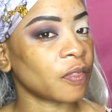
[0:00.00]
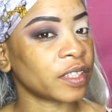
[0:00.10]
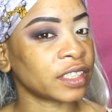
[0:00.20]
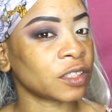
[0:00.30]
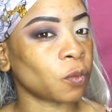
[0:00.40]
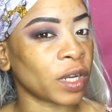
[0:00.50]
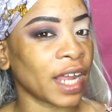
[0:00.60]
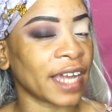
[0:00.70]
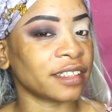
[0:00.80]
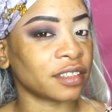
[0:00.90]
This is one
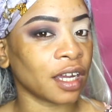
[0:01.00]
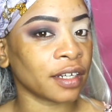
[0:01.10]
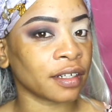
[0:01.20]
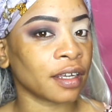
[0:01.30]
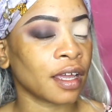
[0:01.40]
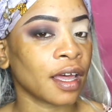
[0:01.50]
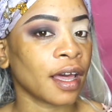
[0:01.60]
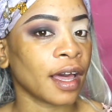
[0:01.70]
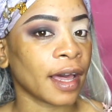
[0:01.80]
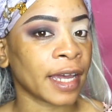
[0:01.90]
eye done.
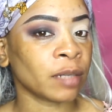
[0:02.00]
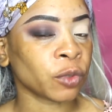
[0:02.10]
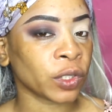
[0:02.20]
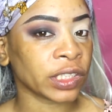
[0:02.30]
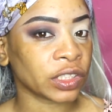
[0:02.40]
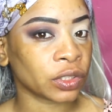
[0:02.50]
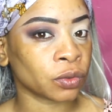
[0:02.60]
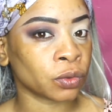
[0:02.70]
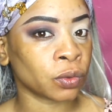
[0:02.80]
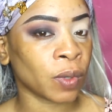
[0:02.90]
I am going
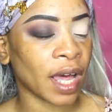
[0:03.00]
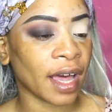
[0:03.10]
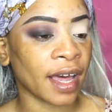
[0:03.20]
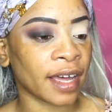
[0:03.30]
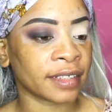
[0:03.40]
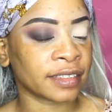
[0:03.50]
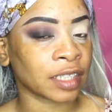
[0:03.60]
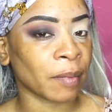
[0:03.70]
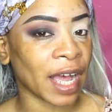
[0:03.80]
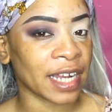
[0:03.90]
to add
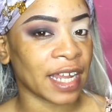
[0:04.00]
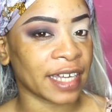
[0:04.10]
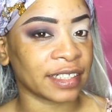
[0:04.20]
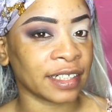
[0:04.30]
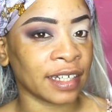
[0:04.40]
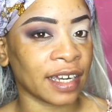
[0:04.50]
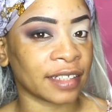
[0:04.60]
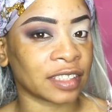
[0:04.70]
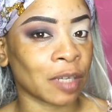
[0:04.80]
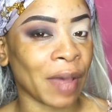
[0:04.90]
some eyeliner
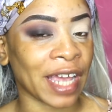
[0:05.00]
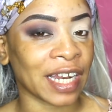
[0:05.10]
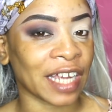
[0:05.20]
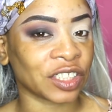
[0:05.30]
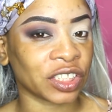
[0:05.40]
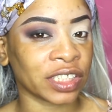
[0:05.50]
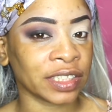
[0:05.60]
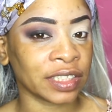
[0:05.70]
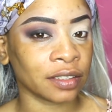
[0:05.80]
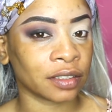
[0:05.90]
and some
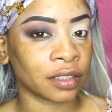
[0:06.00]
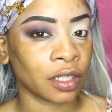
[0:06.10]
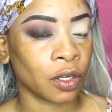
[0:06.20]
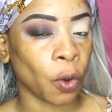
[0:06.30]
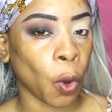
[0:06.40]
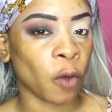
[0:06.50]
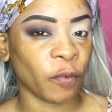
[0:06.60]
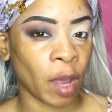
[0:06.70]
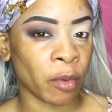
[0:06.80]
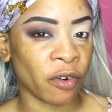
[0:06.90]
eyelashes
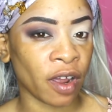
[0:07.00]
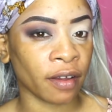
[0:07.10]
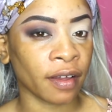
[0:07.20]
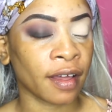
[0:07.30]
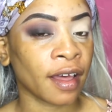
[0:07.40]
off camera.